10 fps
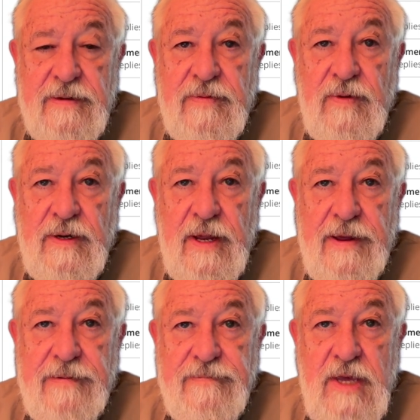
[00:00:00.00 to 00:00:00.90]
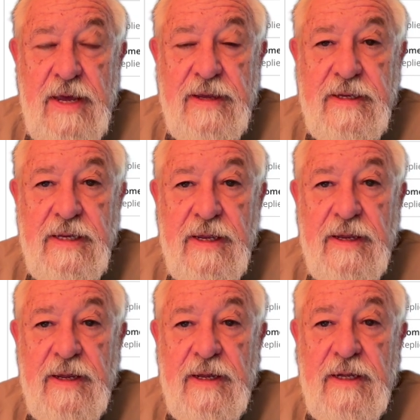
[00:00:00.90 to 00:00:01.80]
whatnot. Okay,
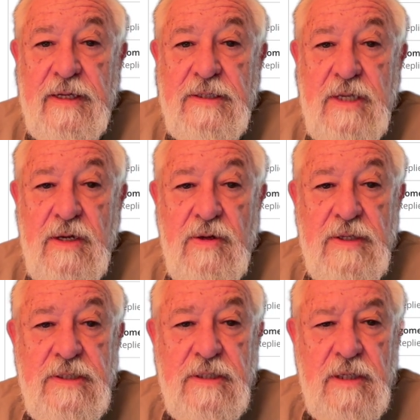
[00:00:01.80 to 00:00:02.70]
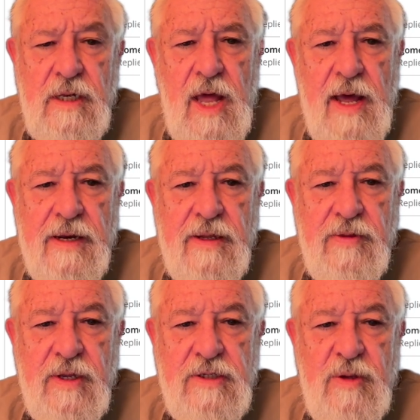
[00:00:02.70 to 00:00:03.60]
so this is a lot in
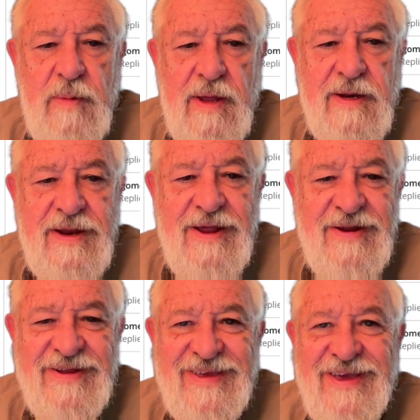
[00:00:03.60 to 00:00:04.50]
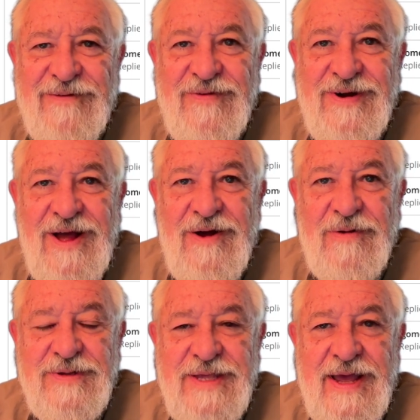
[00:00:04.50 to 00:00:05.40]
this. You might not cover it
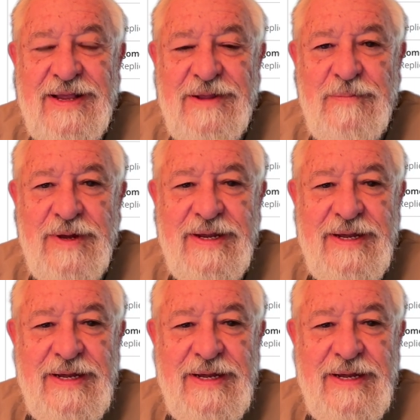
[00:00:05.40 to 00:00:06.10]
all exactly, but